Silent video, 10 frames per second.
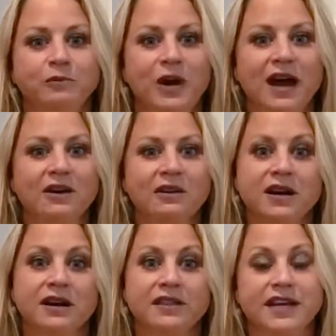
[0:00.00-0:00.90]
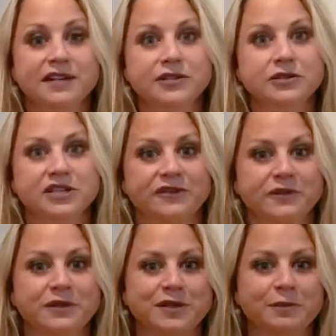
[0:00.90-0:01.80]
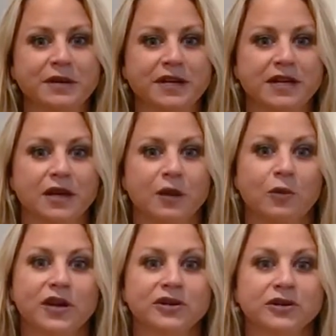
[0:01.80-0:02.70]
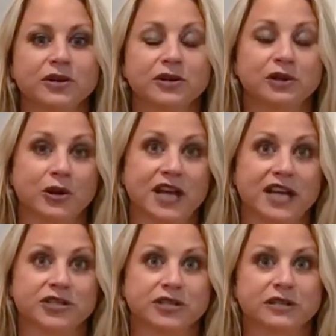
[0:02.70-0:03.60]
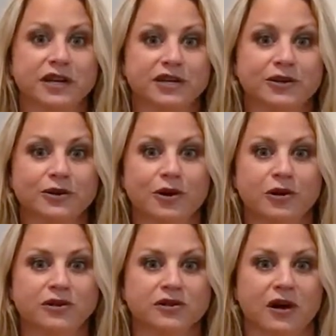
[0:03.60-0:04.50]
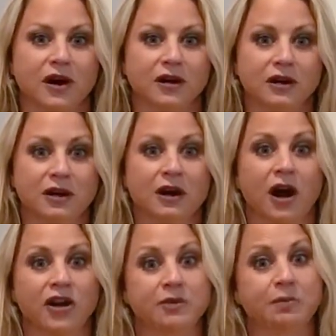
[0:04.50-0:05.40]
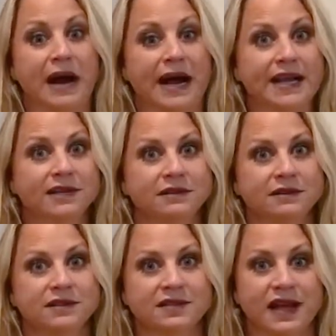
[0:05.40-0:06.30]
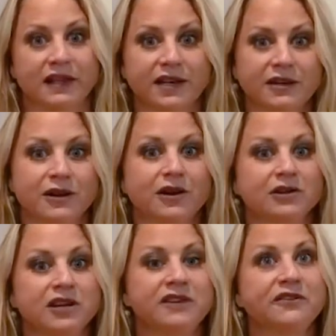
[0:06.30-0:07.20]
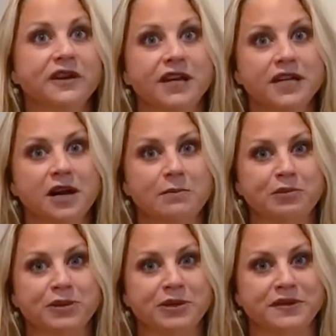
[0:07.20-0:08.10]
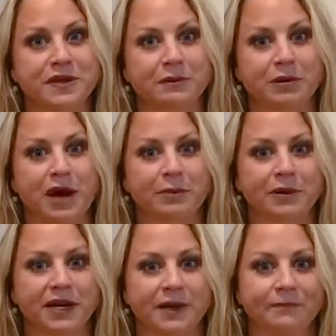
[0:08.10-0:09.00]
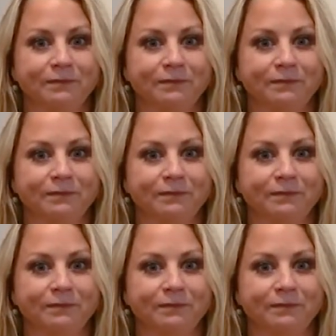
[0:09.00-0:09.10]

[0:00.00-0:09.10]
Well, the answer differs depending on what your location and your goals are. Are you buying, selling, or looking for income producing property?